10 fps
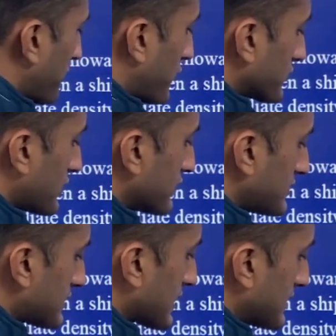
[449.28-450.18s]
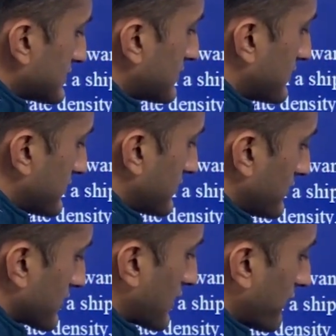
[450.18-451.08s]
4,000 tons,
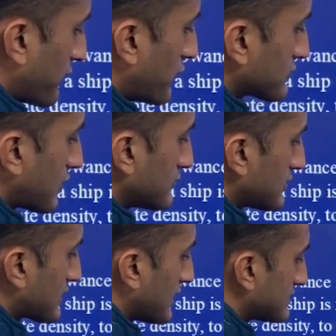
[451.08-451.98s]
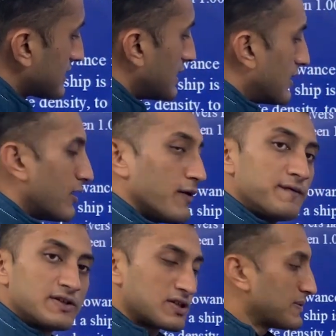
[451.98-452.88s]
okay, 4,000 tons
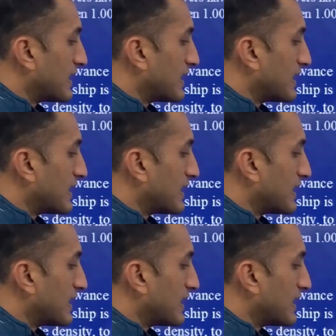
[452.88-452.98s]
of the ship,